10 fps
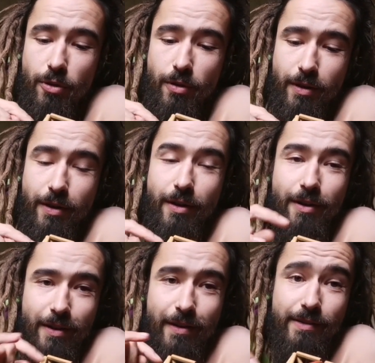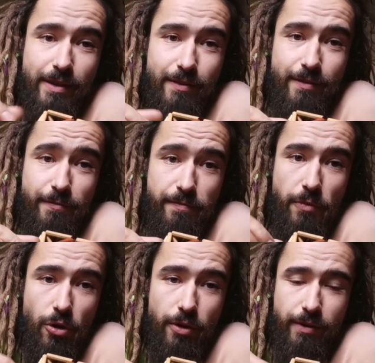corners in between that have
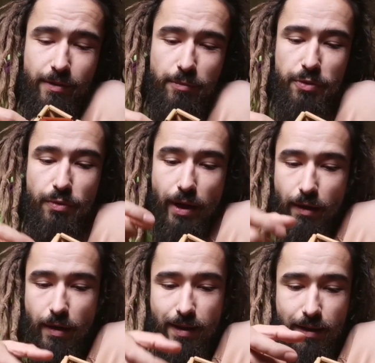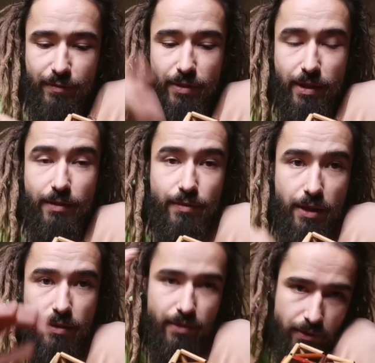six fingers and so forth, you
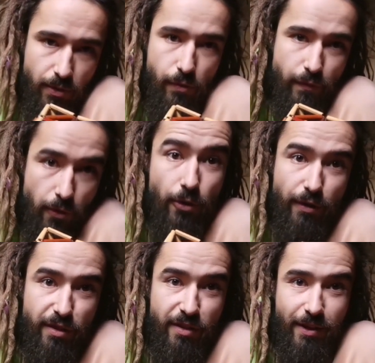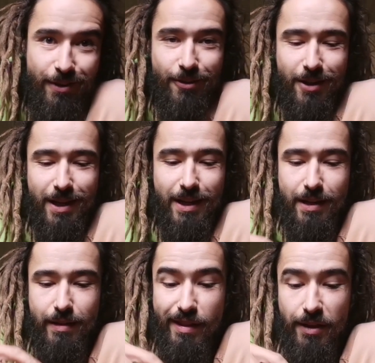know. They don't really
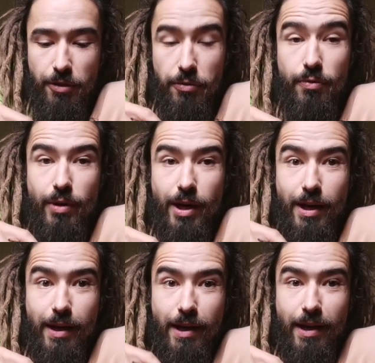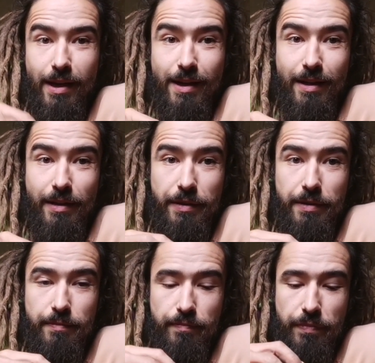uh, change
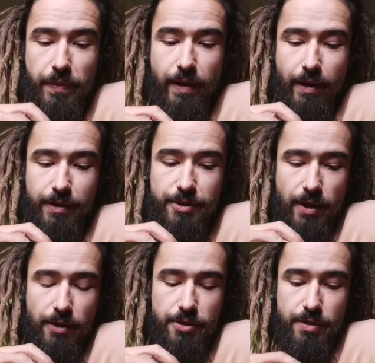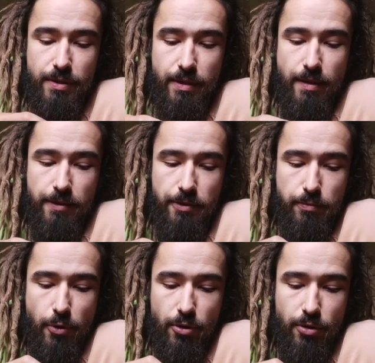the topology,
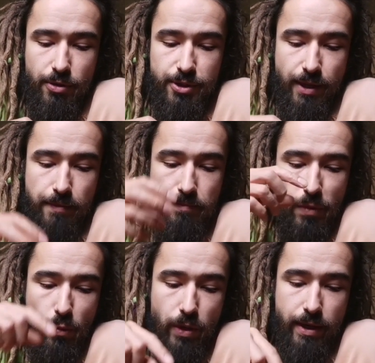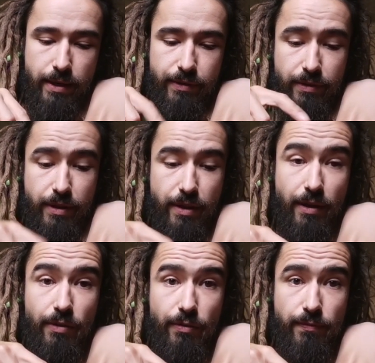whereas these
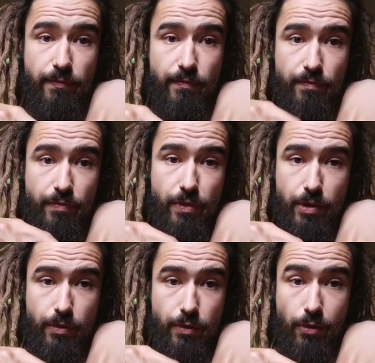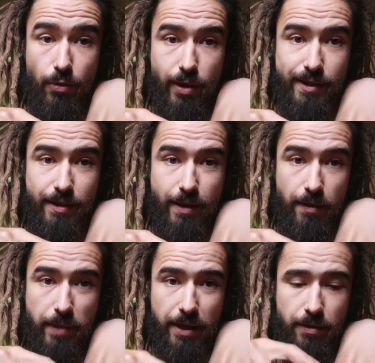do and they matter much.
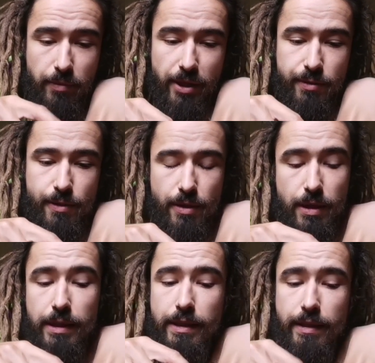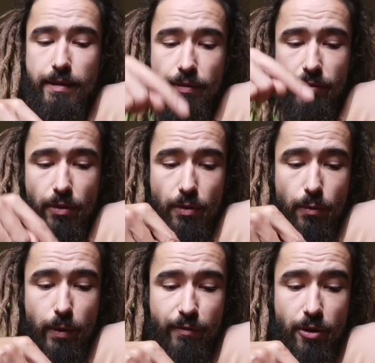So we've got one that we
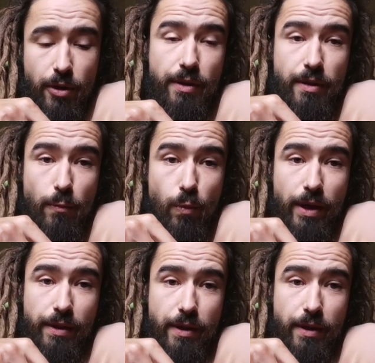began with and we